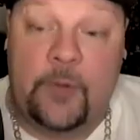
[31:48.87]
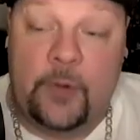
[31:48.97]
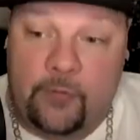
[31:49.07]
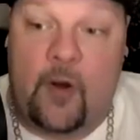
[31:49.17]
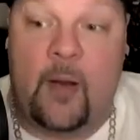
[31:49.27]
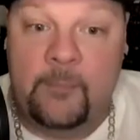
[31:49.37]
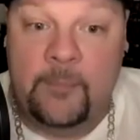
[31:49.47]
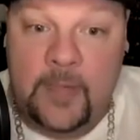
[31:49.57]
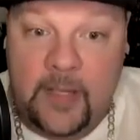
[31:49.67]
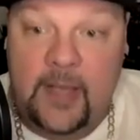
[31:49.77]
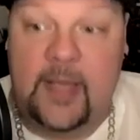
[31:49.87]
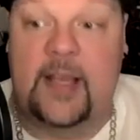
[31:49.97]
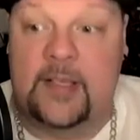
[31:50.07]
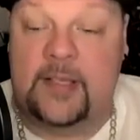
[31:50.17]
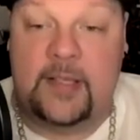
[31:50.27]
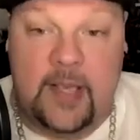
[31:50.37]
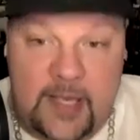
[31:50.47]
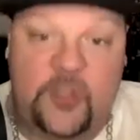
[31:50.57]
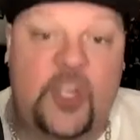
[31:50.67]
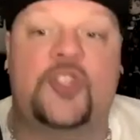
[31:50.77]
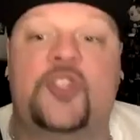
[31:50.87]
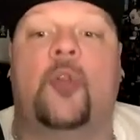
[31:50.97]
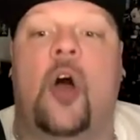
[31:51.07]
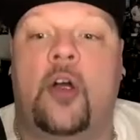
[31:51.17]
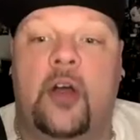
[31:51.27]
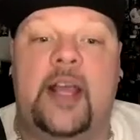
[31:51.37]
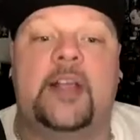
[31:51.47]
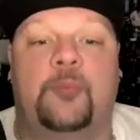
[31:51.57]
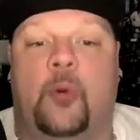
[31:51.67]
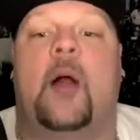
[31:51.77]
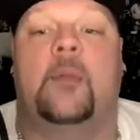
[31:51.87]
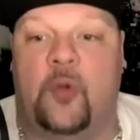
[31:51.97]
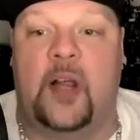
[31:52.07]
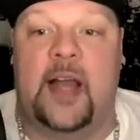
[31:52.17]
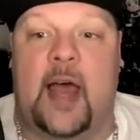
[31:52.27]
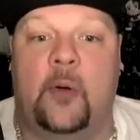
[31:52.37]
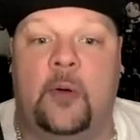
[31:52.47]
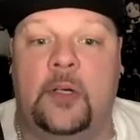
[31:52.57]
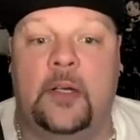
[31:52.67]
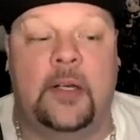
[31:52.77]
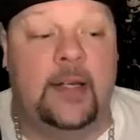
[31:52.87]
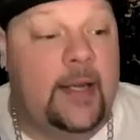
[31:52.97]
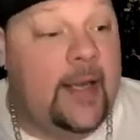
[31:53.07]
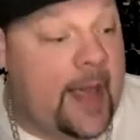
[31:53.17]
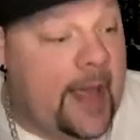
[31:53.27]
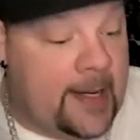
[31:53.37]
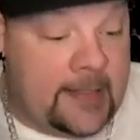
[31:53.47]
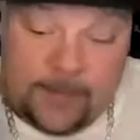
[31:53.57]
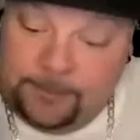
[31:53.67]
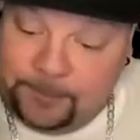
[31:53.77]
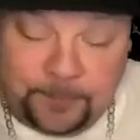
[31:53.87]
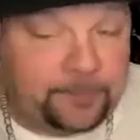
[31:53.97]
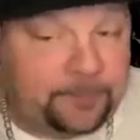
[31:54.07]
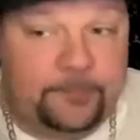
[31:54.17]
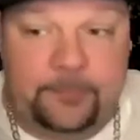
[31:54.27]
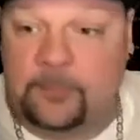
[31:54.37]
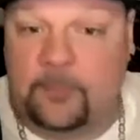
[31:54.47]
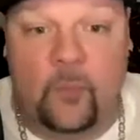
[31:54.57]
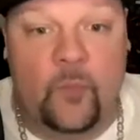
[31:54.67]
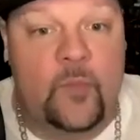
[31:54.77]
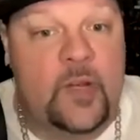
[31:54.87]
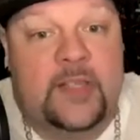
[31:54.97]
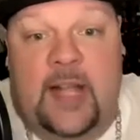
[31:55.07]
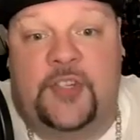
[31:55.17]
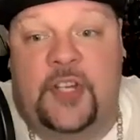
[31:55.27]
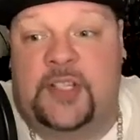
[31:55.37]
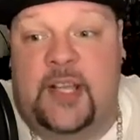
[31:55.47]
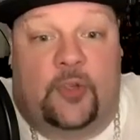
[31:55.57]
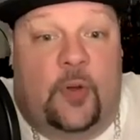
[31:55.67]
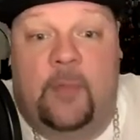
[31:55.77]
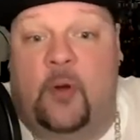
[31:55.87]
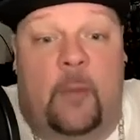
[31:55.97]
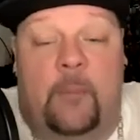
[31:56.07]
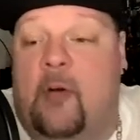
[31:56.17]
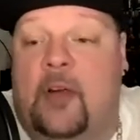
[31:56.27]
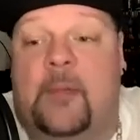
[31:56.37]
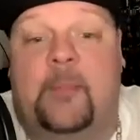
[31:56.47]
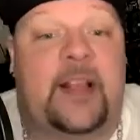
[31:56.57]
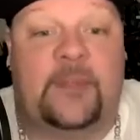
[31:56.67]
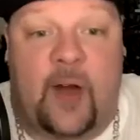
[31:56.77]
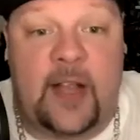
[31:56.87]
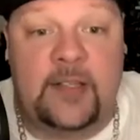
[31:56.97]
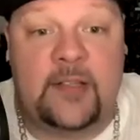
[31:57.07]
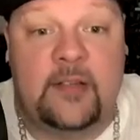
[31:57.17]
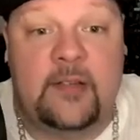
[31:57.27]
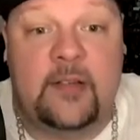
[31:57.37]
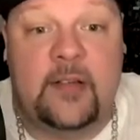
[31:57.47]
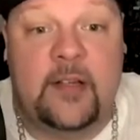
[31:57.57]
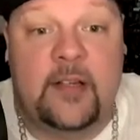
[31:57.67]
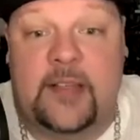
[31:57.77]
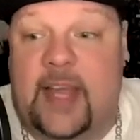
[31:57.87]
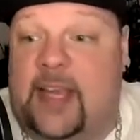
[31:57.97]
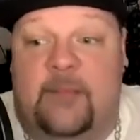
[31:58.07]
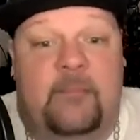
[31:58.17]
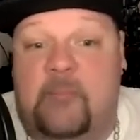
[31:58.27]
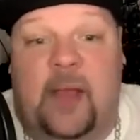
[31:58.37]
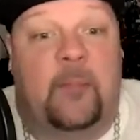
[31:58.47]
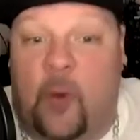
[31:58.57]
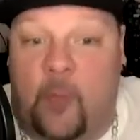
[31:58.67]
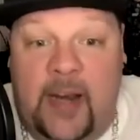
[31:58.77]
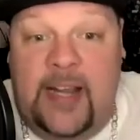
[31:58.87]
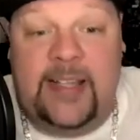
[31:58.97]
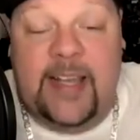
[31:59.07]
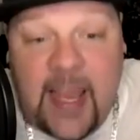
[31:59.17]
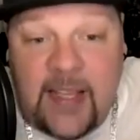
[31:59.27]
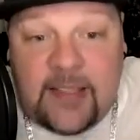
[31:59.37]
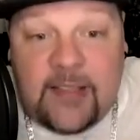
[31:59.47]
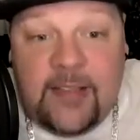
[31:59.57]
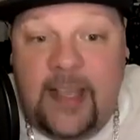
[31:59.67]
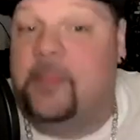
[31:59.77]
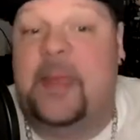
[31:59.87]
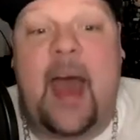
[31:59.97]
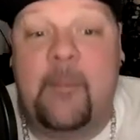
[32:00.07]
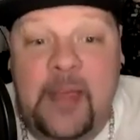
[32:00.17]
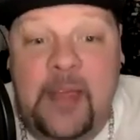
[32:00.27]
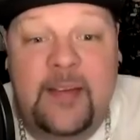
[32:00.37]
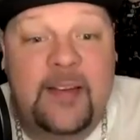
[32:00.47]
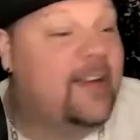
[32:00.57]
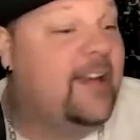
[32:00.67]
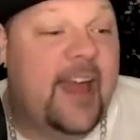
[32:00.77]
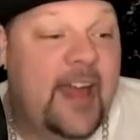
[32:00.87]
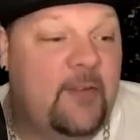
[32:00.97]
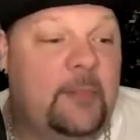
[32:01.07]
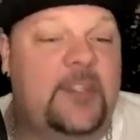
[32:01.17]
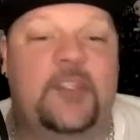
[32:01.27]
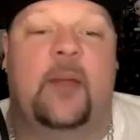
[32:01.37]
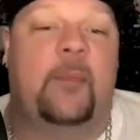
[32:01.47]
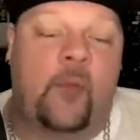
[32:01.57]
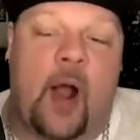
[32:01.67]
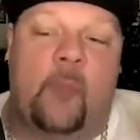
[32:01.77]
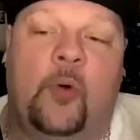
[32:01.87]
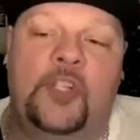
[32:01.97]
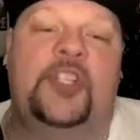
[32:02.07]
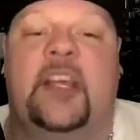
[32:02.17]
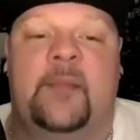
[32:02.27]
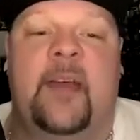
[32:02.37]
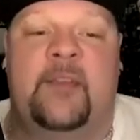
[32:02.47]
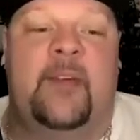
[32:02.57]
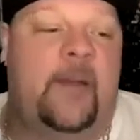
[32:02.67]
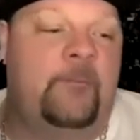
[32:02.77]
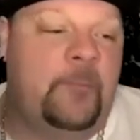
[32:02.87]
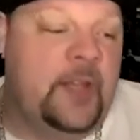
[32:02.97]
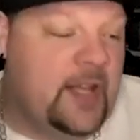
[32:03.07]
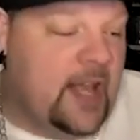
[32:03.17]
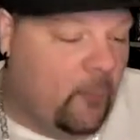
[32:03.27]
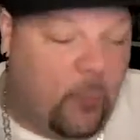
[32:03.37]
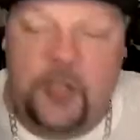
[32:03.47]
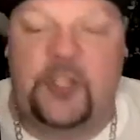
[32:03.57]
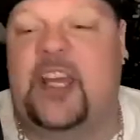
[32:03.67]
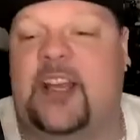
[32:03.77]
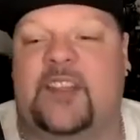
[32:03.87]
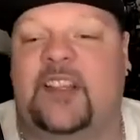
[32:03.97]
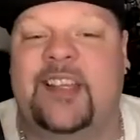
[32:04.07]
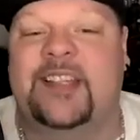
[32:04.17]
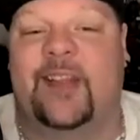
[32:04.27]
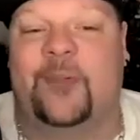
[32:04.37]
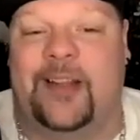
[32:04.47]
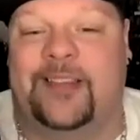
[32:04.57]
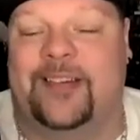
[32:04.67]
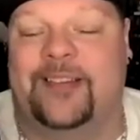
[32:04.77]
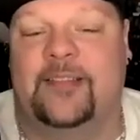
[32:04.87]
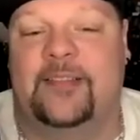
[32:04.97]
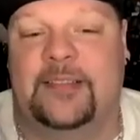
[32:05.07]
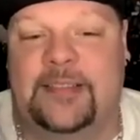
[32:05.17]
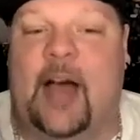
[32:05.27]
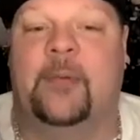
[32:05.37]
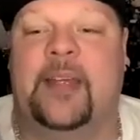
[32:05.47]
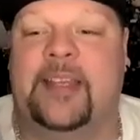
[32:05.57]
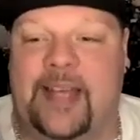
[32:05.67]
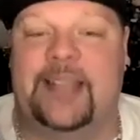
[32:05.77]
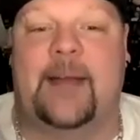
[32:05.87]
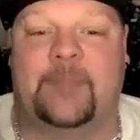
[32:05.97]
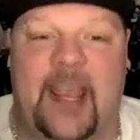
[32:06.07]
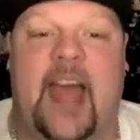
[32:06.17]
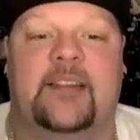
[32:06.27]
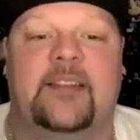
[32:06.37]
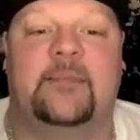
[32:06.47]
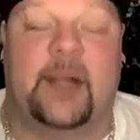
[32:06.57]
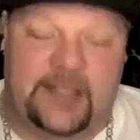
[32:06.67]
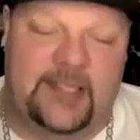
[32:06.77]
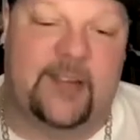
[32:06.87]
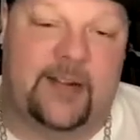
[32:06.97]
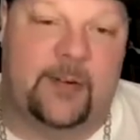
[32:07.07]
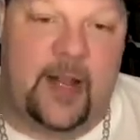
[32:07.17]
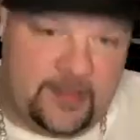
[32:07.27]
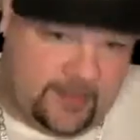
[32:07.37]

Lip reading: from she is no longer his problem right now. And that's just it. So him and Court Bauer could be best friends. They could make more money at the gate. They could be happy, and everybody's good. But Rob, you think of the main event? Or what did you think of Selena De La Renta now being kidnapped again by Cesar Durant?